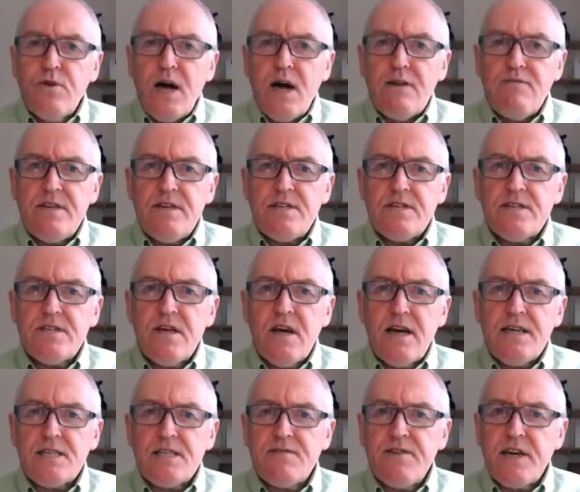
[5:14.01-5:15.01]
drive is
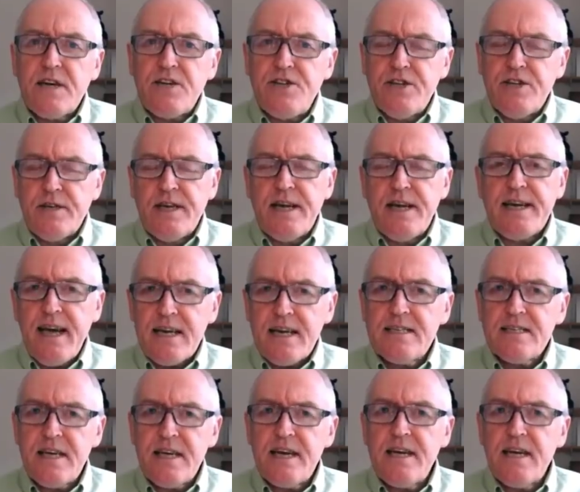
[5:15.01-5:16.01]
science fiction. It
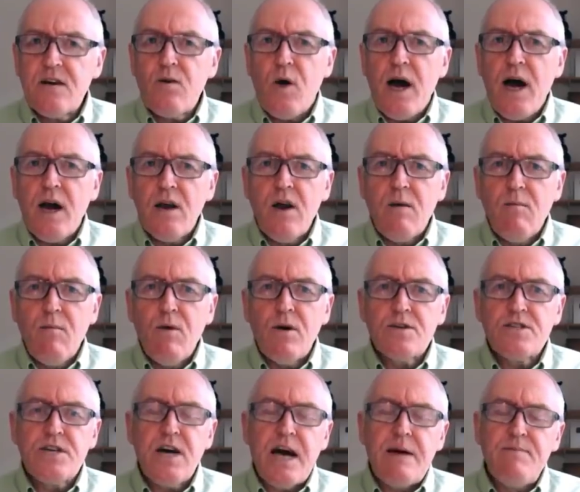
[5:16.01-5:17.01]
can take quite a lot
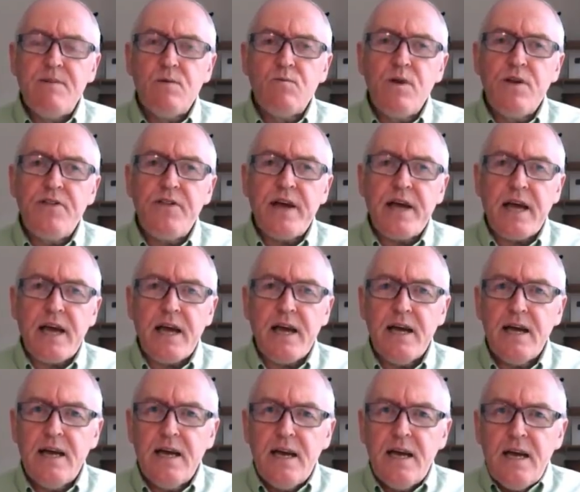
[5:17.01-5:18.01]
more time than we
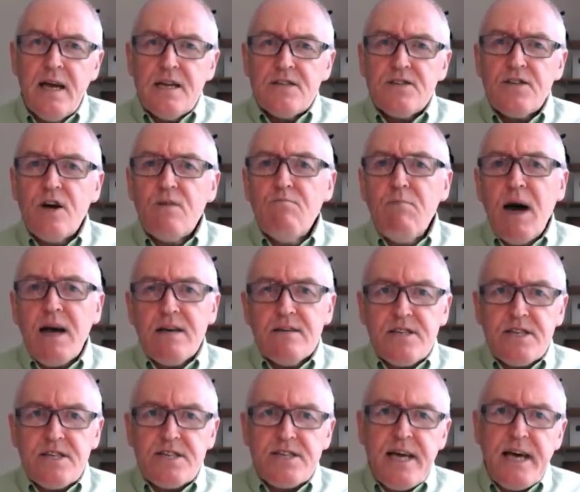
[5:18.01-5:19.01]
think. So my
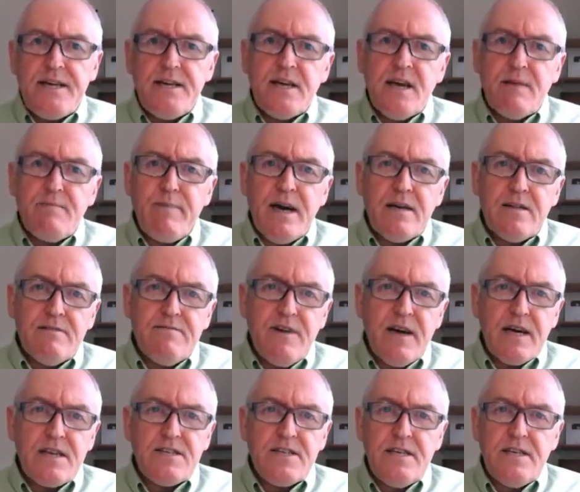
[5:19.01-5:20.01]
understanding about the
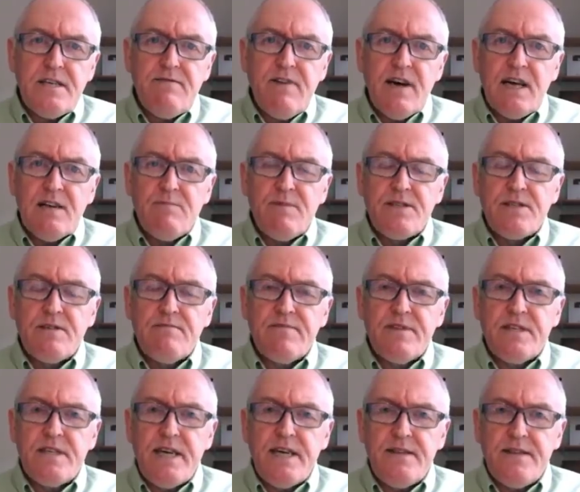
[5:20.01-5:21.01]
vaccine development of
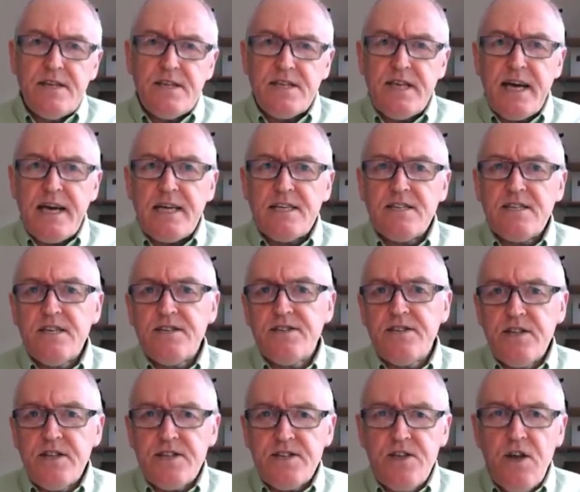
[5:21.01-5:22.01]
the in the states is
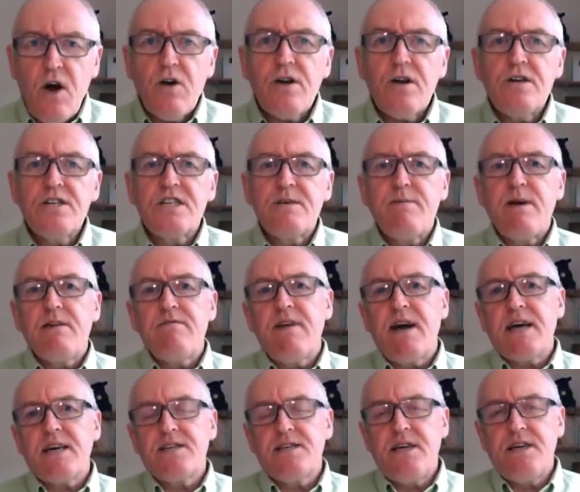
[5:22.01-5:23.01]
that there's not going to be a
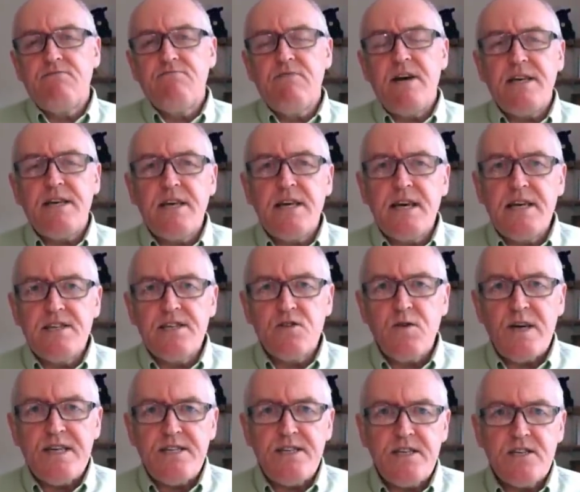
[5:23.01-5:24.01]
vaccine ready in
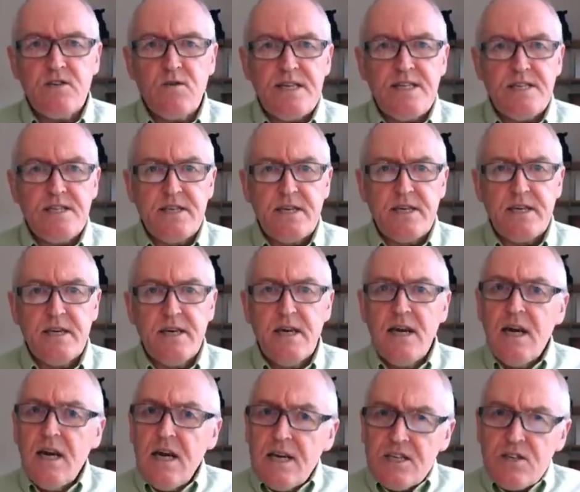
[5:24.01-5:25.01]
2020.
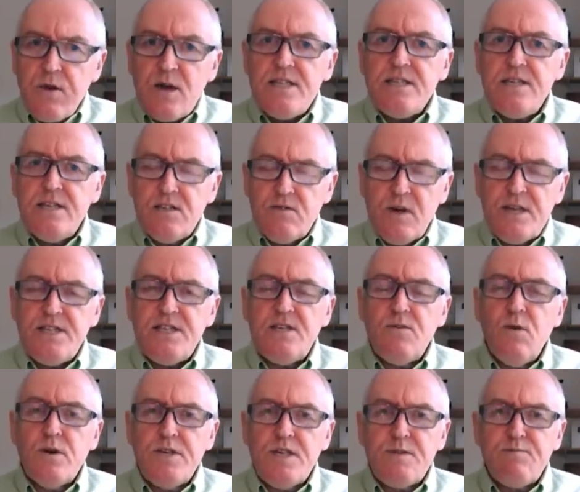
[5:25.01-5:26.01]

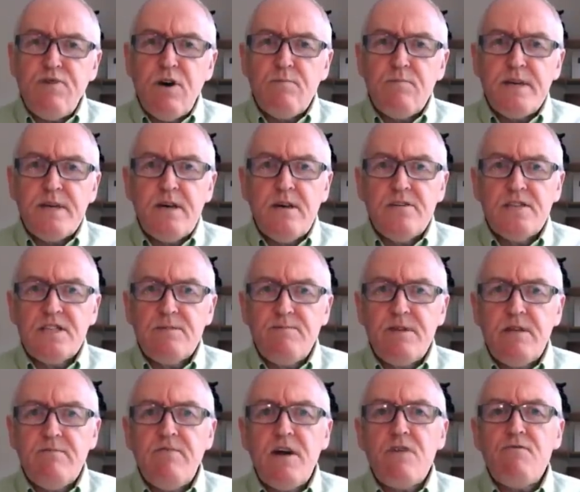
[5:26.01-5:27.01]
2021 is probably going to
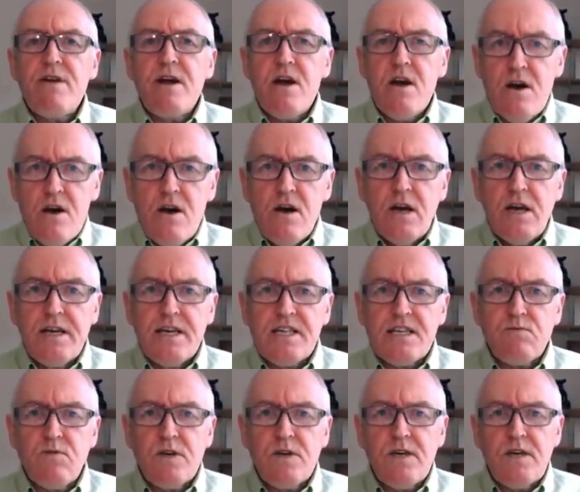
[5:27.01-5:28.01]
be the very
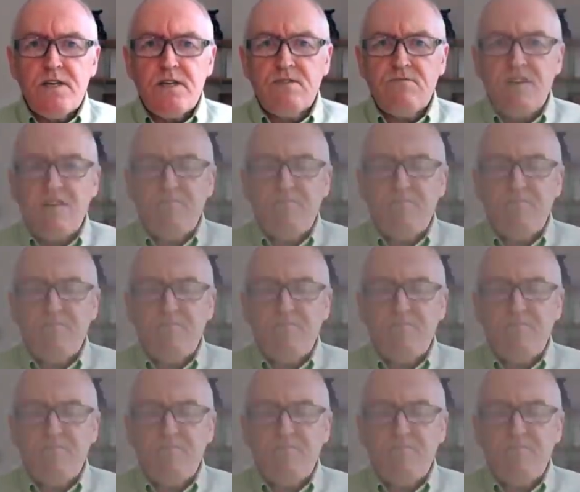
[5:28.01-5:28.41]
earliest we're going to